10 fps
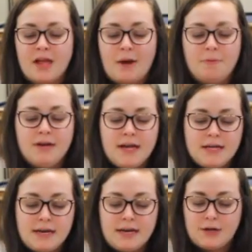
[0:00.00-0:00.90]
I went
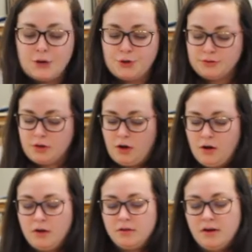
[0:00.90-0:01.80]
ahead and I curled
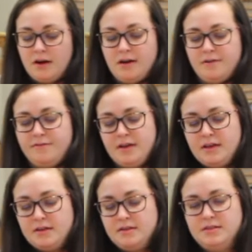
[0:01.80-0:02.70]
all of
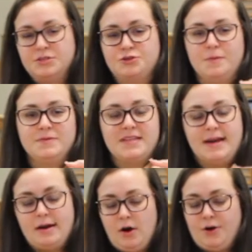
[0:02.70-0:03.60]
the strips
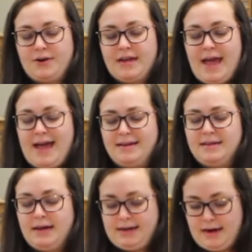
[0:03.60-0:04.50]
that I already
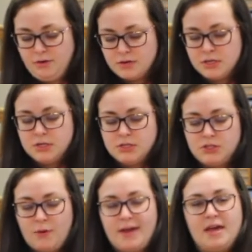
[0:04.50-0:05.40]
had cut out.
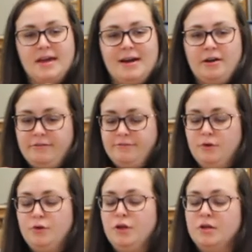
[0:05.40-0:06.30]
So I cut out a
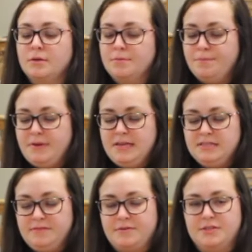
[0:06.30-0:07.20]
full
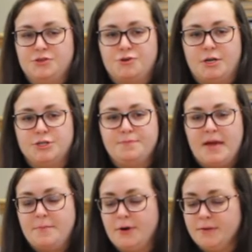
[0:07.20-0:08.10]
piece of construction
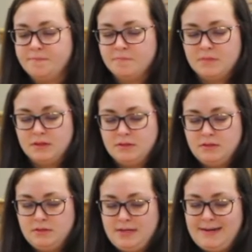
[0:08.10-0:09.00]
paper,
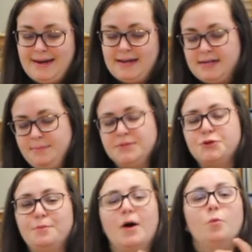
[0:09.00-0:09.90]
and I cut them
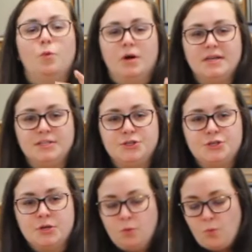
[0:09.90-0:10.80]
into about 1
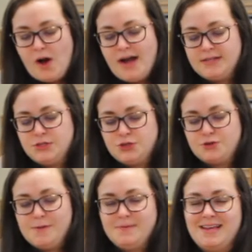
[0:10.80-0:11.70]
inch wide
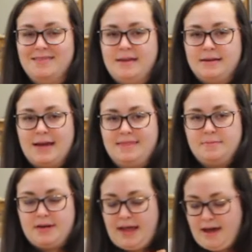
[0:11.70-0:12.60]
strips and then cut
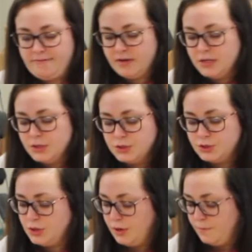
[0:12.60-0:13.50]
them in half.
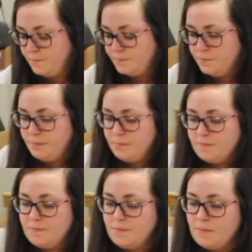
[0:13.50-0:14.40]
So
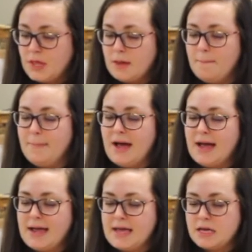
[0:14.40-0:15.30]

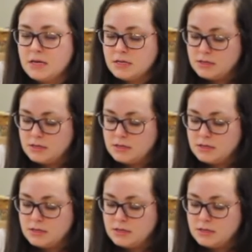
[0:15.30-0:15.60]
my